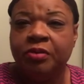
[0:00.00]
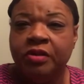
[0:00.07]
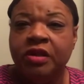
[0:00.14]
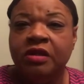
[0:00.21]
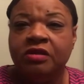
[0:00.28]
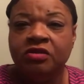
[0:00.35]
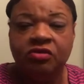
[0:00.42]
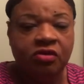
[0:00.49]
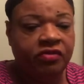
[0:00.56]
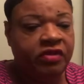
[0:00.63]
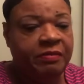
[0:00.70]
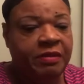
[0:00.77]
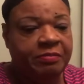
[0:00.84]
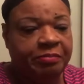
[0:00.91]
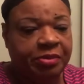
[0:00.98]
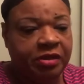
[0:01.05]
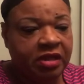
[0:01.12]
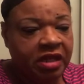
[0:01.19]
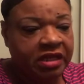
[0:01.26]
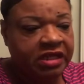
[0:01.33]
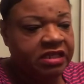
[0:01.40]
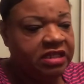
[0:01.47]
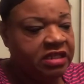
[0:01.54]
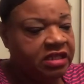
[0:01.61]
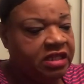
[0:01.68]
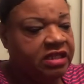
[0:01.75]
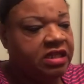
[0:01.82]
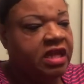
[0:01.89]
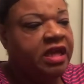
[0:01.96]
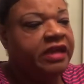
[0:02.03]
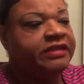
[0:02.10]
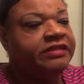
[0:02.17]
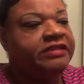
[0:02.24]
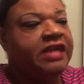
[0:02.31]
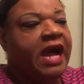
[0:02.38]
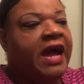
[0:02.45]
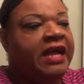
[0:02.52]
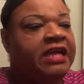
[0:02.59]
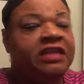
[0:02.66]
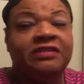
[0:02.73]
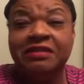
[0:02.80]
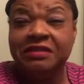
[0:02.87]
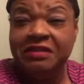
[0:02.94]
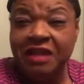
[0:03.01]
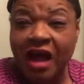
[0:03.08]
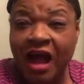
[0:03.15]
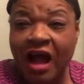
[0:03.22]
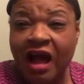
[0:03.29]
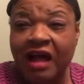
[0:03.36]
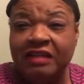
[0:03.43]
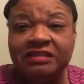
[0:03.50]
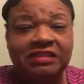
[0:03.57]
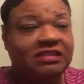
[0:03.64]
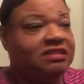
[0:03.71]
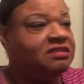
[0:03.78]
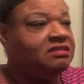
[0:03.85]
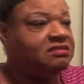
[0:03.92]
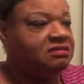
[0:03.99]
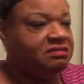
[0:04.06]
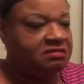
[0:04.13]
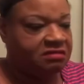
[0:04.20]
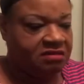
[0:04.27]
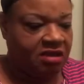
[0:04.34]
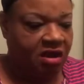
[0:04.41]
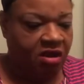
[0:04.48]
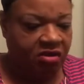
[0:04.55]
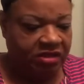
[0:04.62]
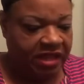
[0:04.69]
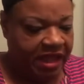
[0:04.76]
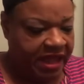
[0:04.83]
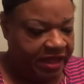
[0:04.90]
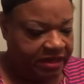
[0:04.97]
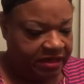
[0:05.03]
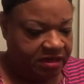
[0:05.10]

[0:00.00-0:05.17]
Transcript: they've been plucking it and dyeing the knots and all that.